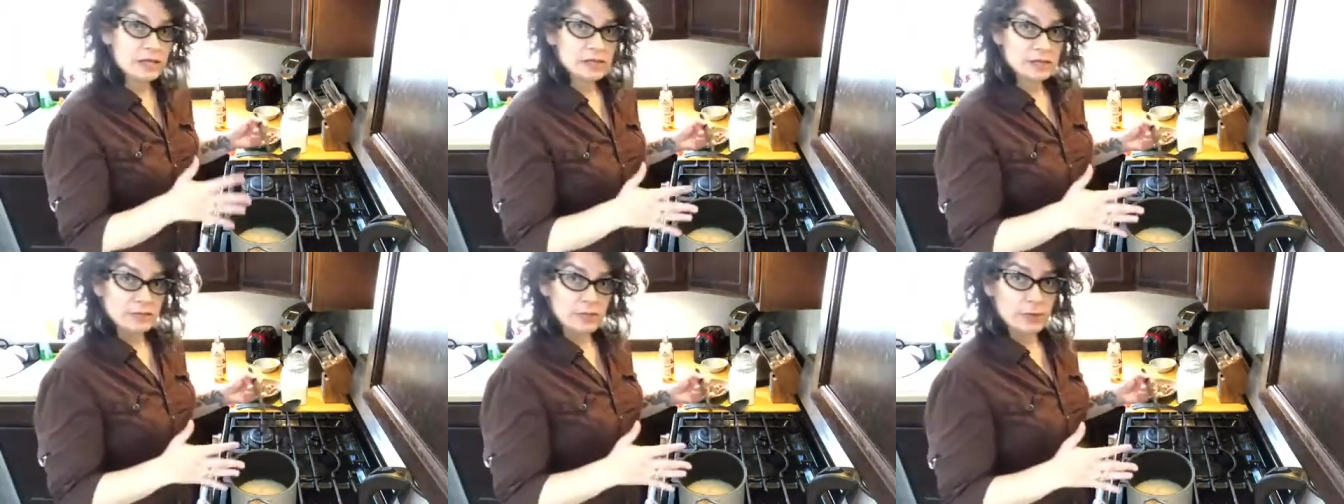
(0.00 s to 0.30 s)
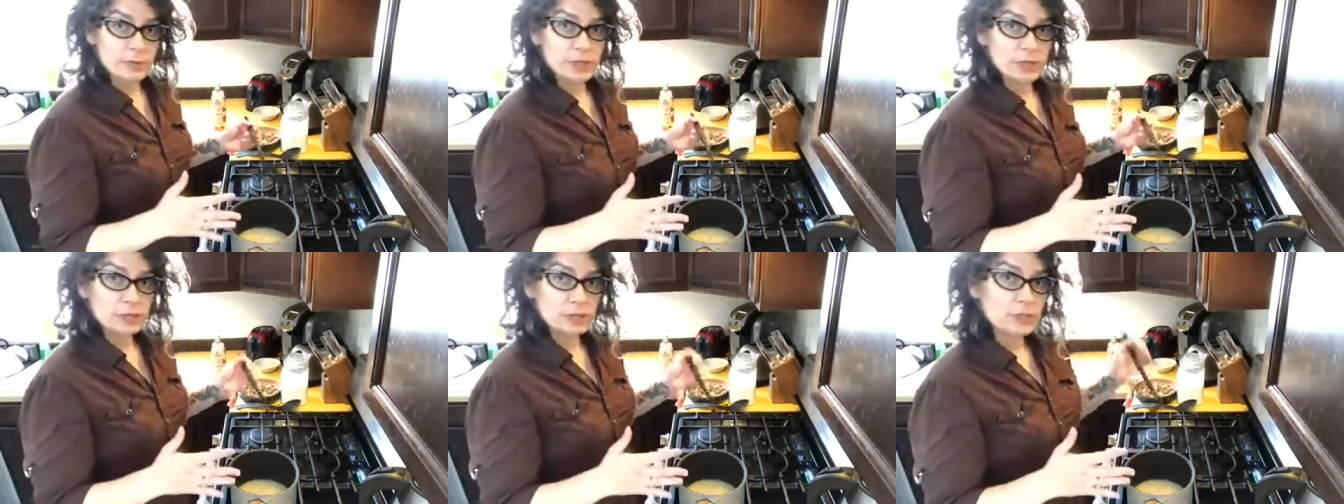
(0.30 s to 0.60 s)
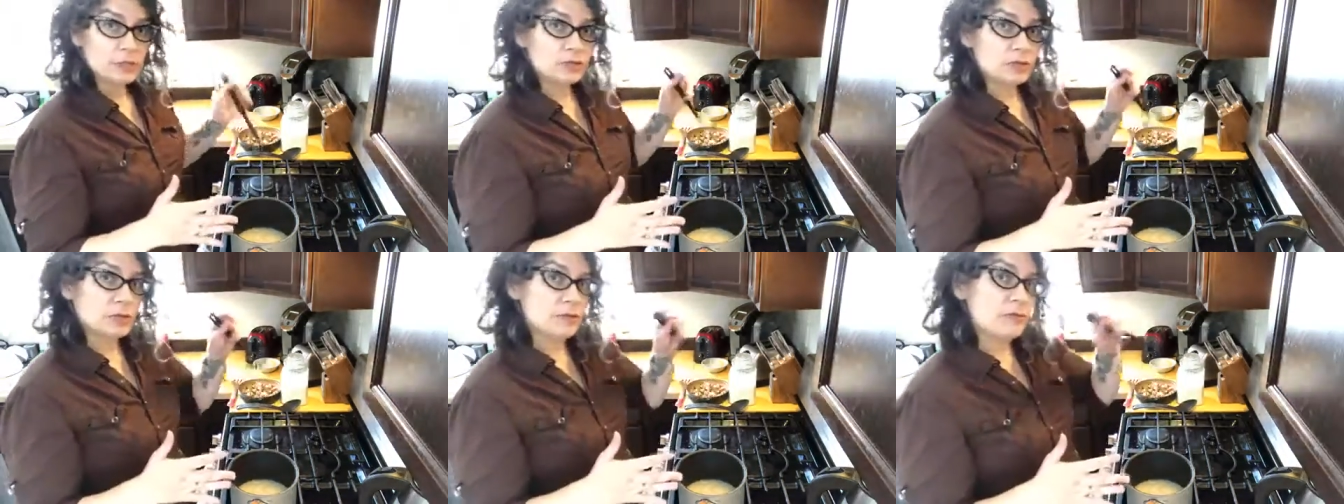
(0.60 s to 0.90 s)
this for my
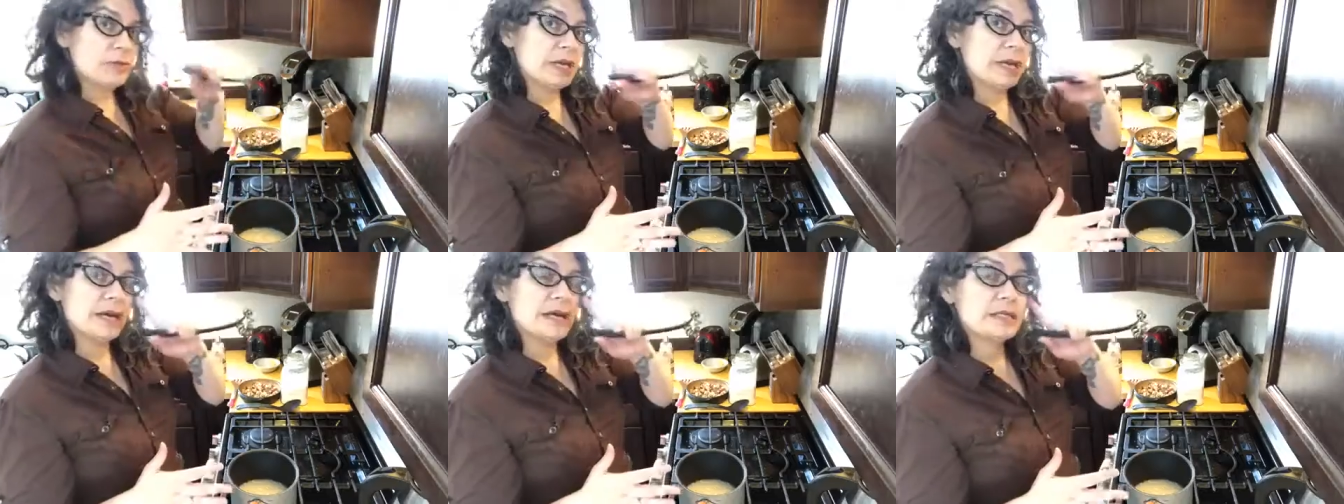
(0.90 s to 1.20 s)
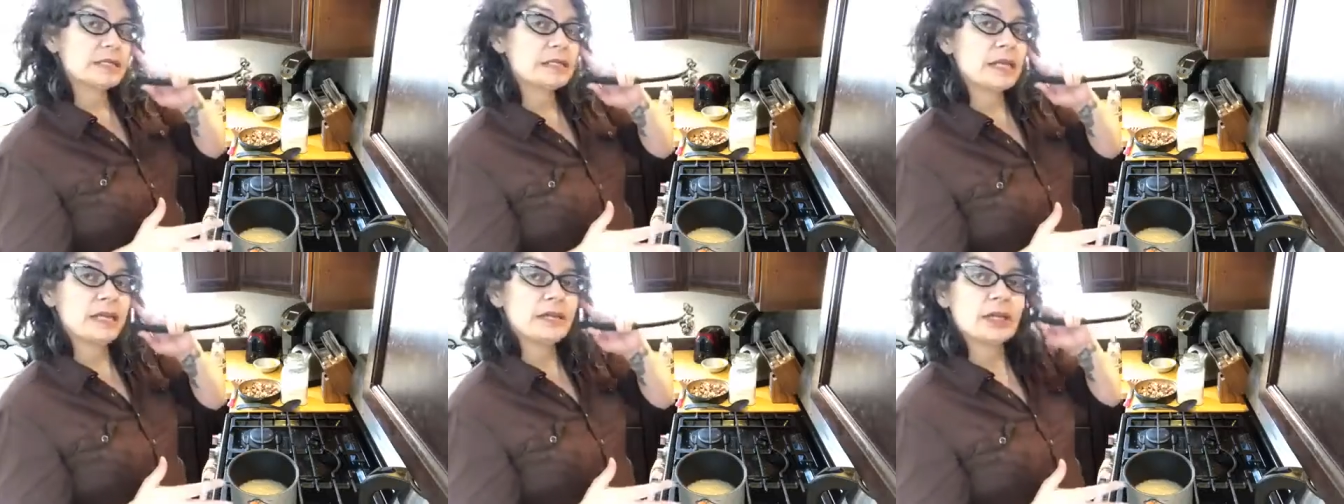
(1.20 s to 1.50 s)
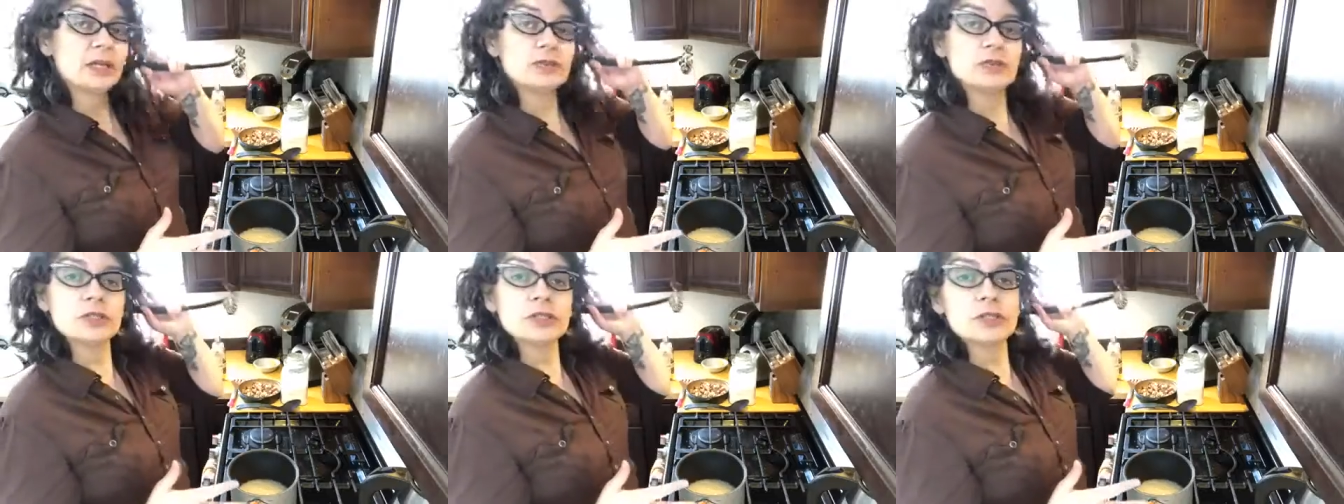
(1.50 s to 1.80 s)
children because they
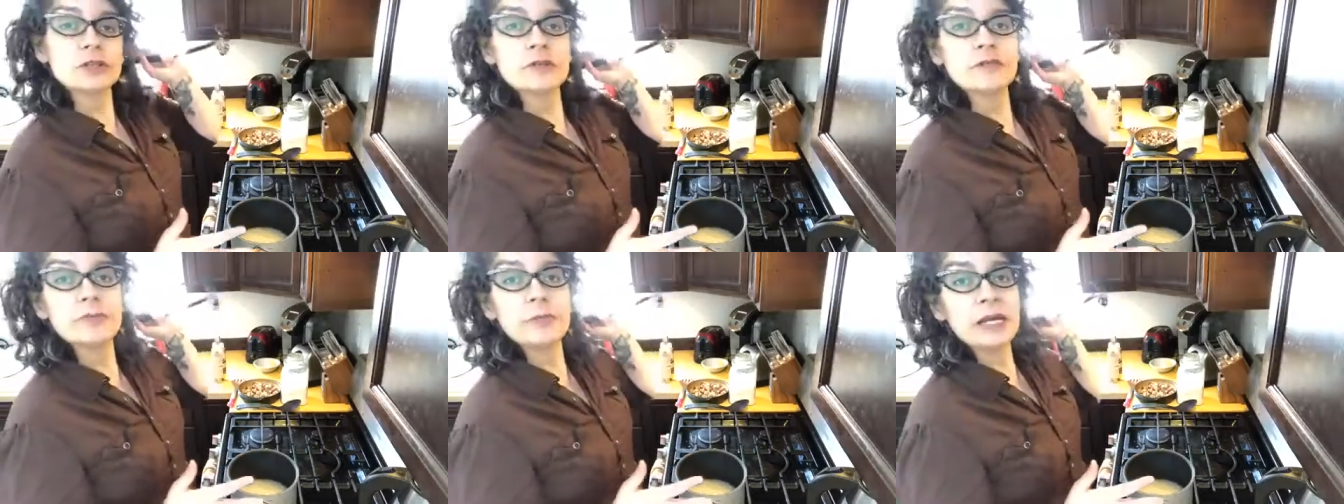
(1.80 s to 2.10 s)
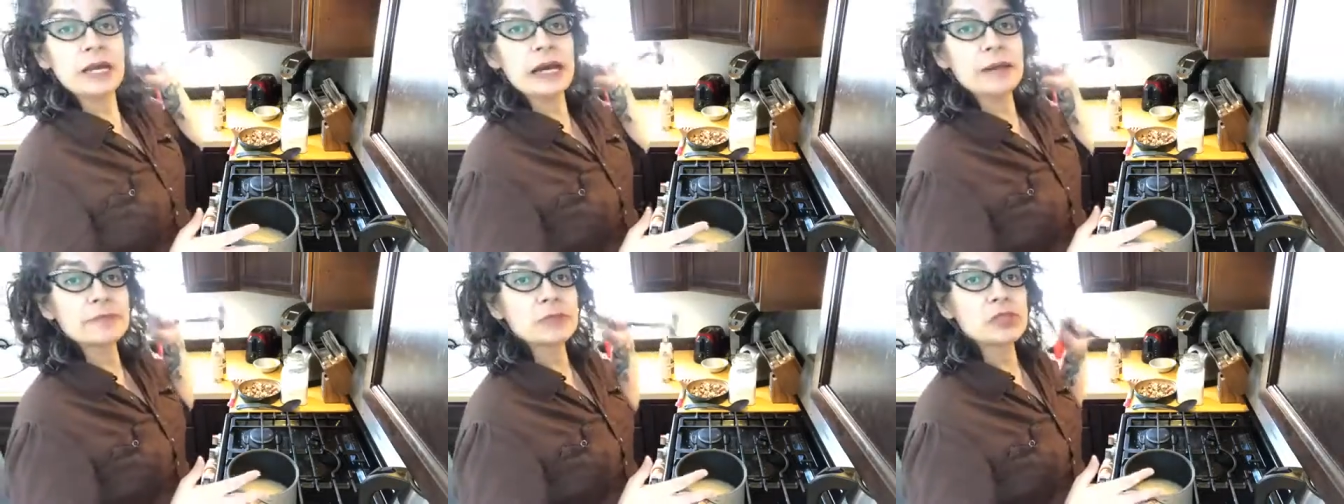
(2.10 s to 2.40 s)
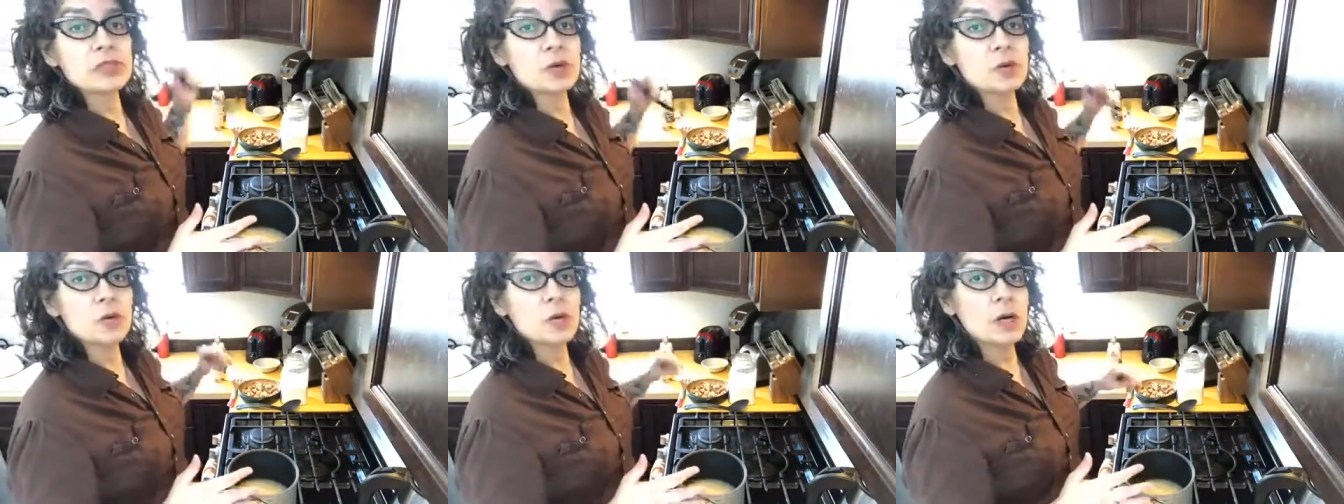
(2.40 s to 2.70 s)
don't deserve me. I'm
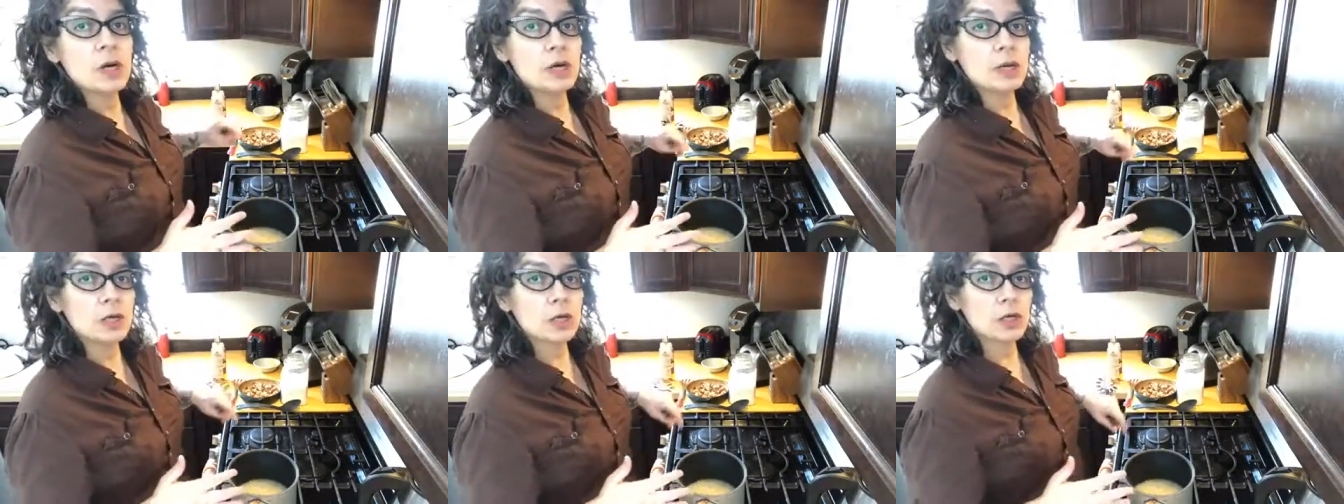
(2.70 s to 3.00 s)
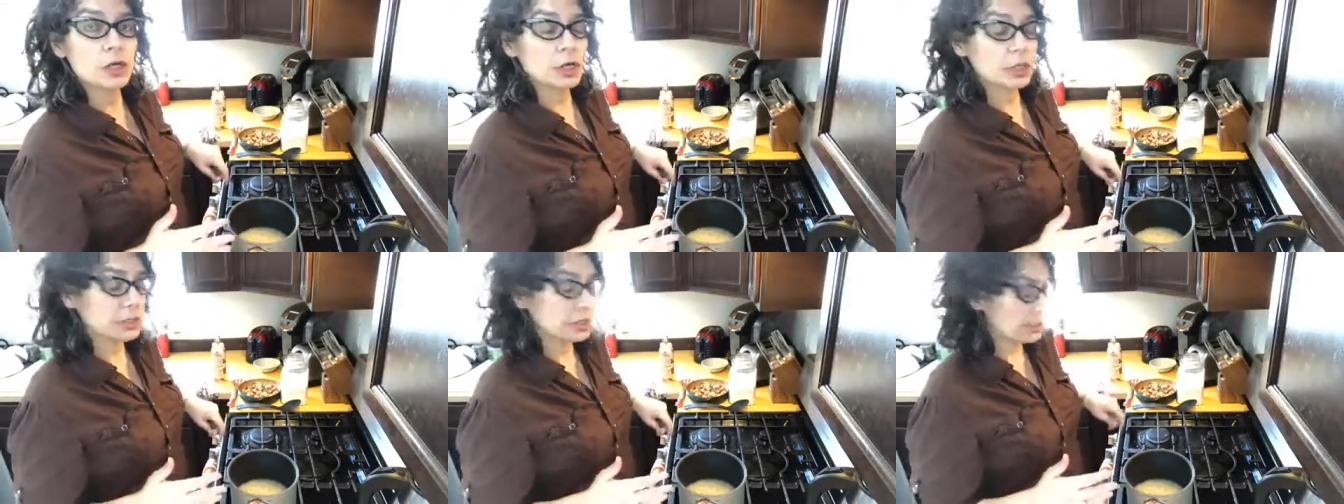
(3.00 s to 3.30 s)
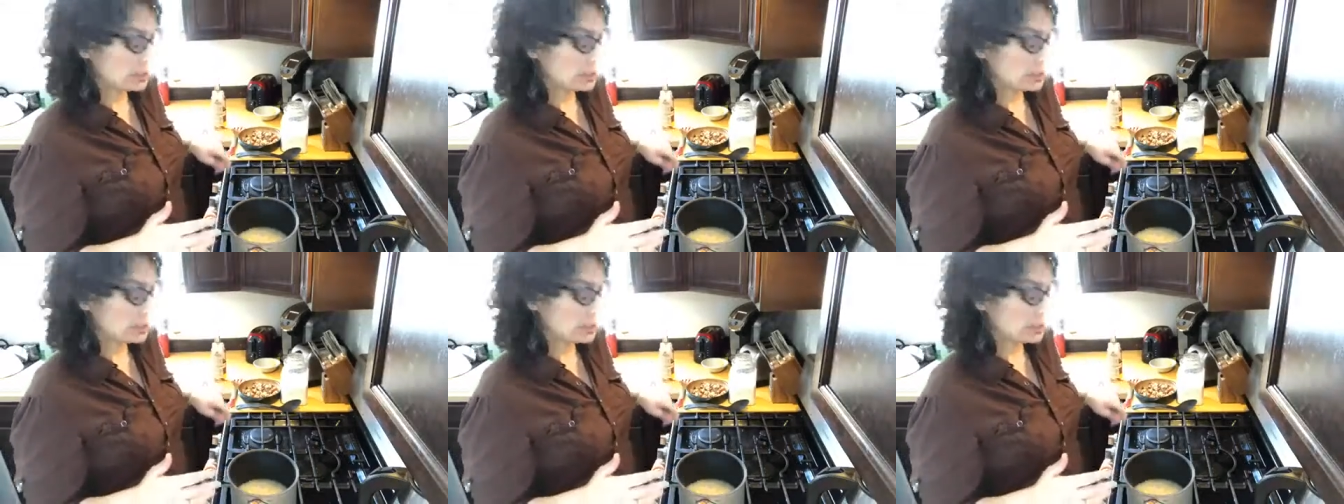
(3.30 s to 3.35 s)
so good.